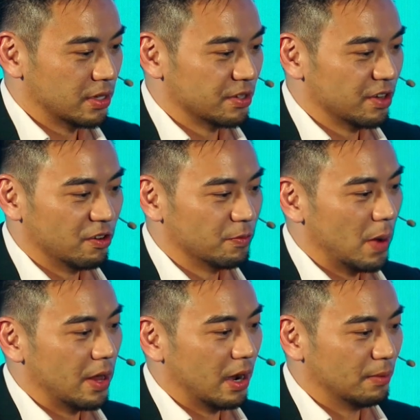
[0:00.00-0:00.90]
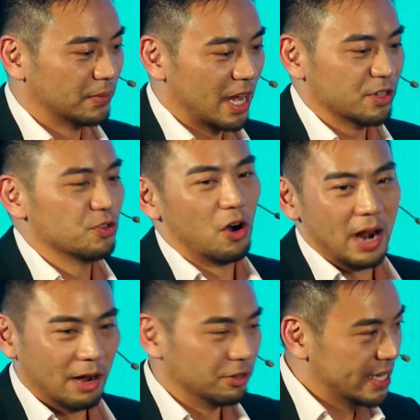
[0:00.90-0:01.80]
ourselves, but that's not
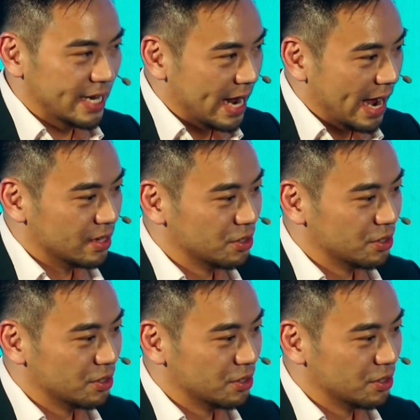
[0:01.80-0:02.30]
our DNA.